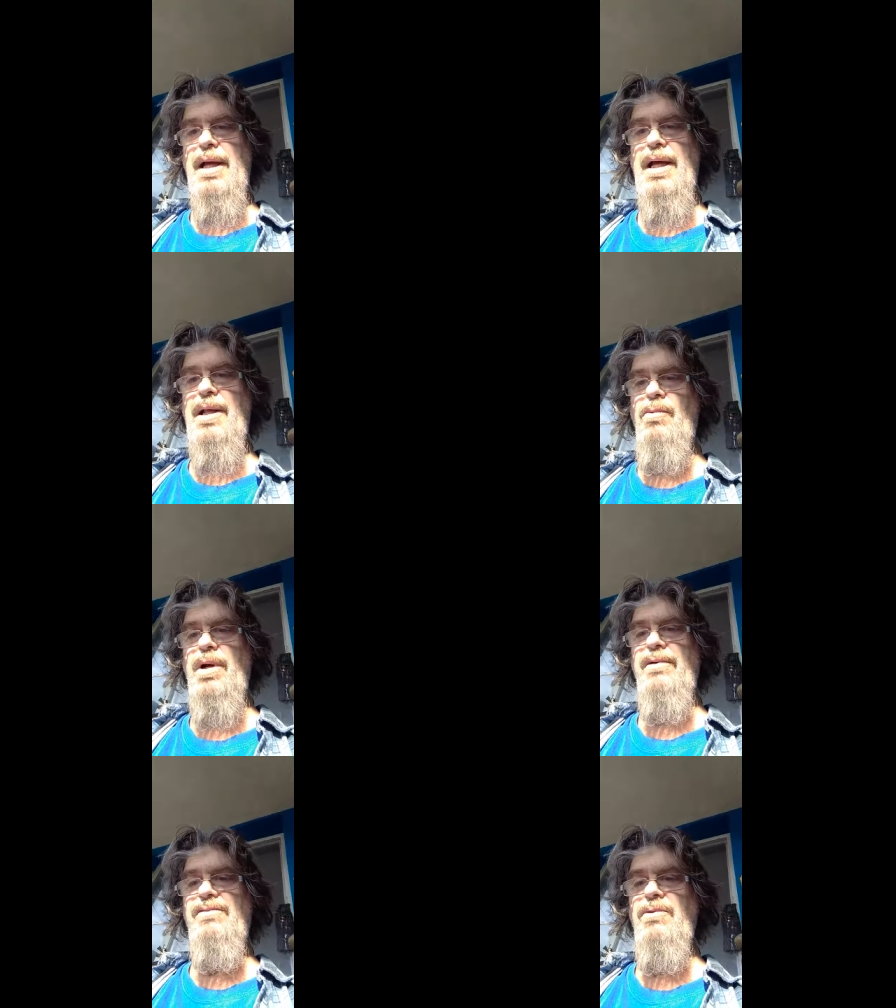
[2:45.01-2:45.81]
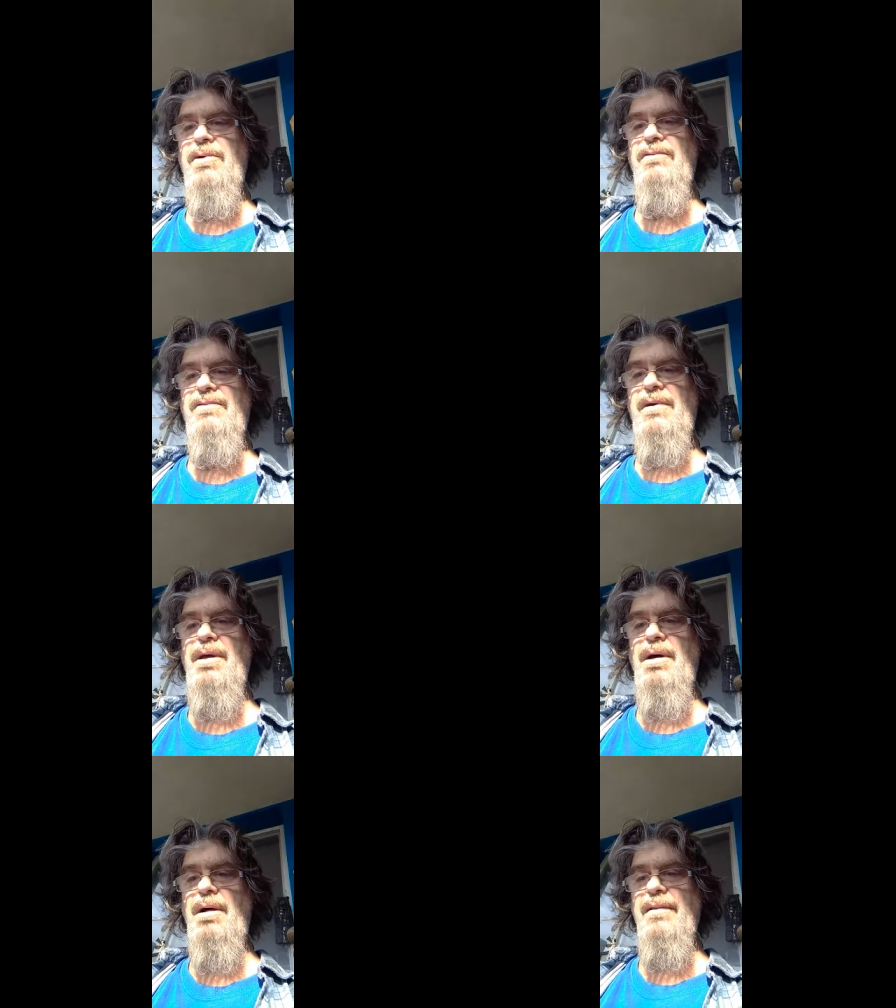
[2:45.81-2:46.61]
Anyways, you can
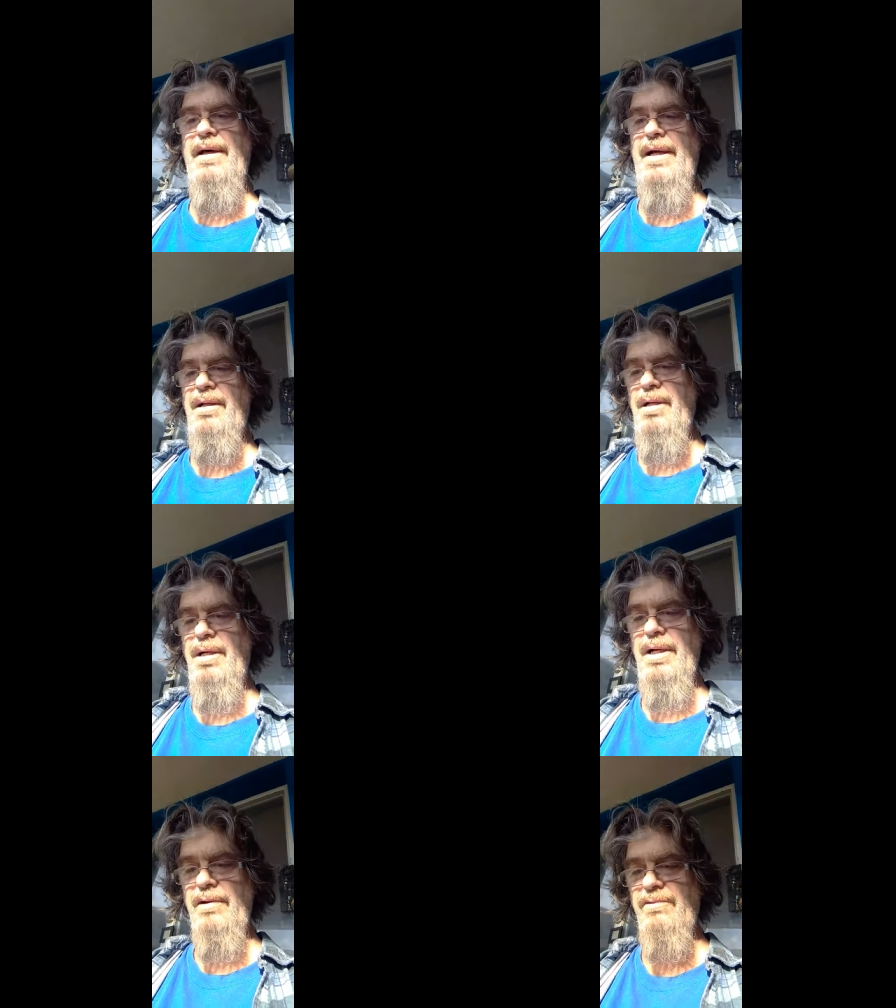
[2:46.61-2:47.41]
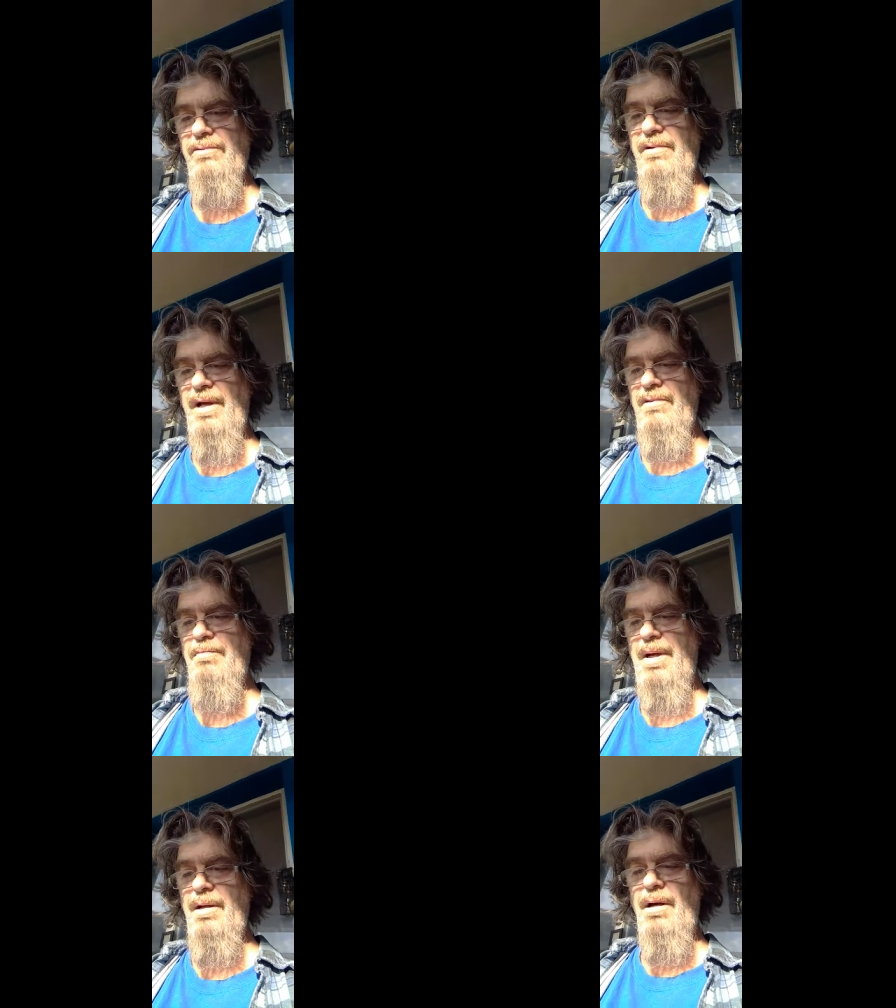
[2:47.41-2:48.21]
see all that gun exercise
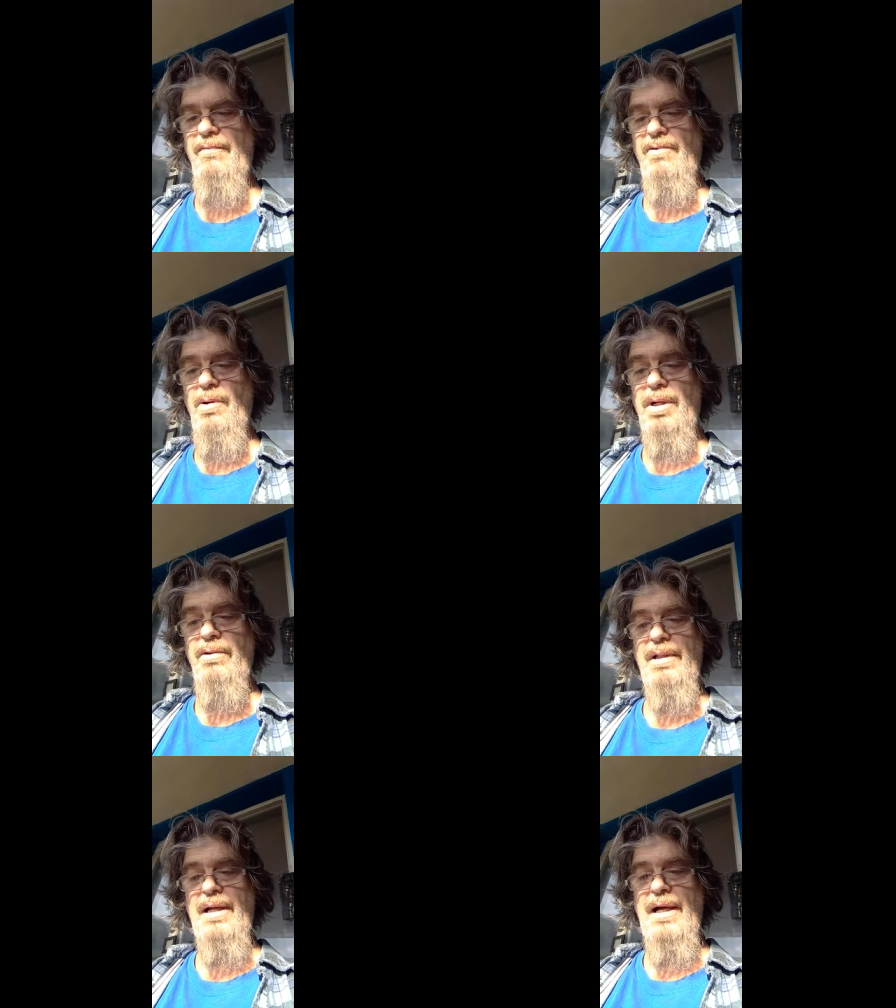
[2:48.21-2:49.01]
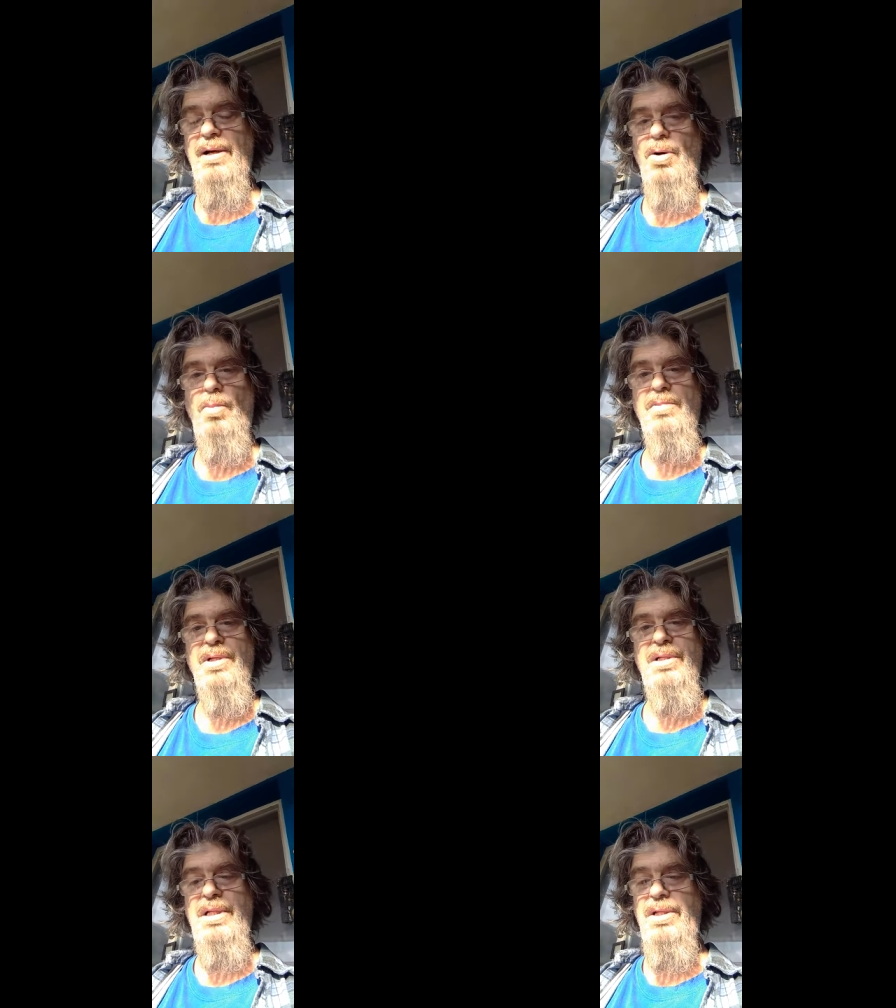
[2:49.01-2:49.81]
paid off quicker than I hoped
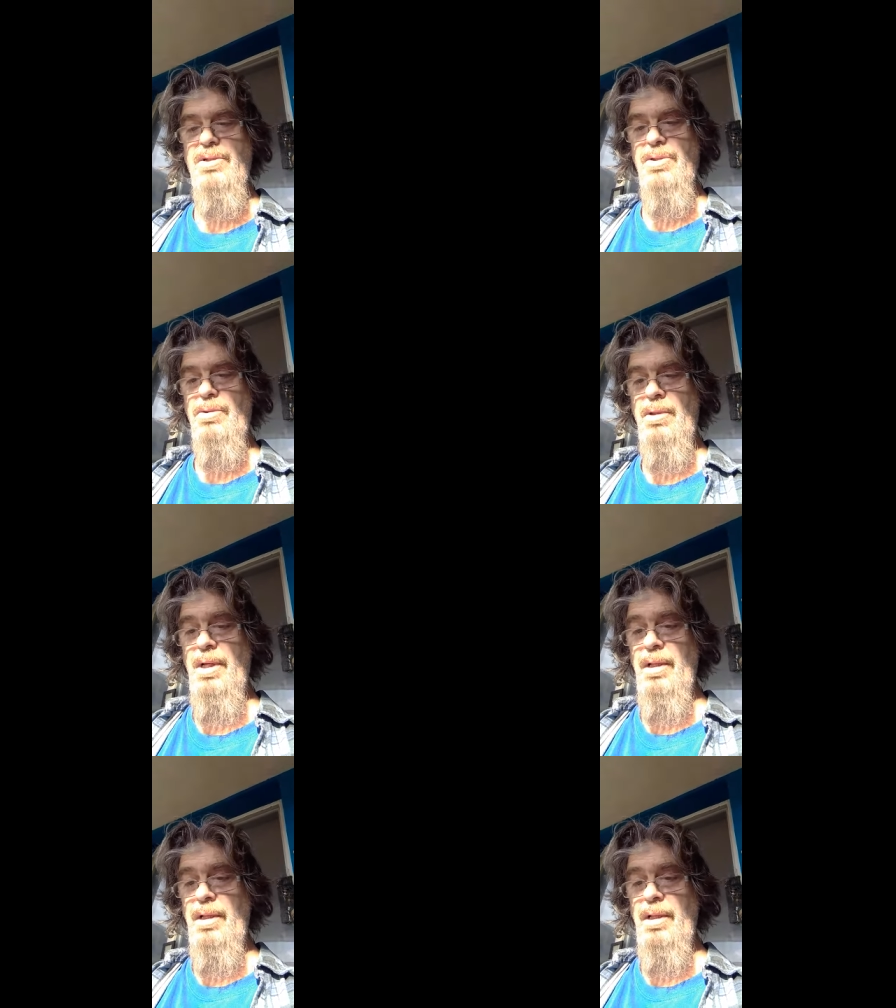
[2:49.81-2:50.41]
it need to.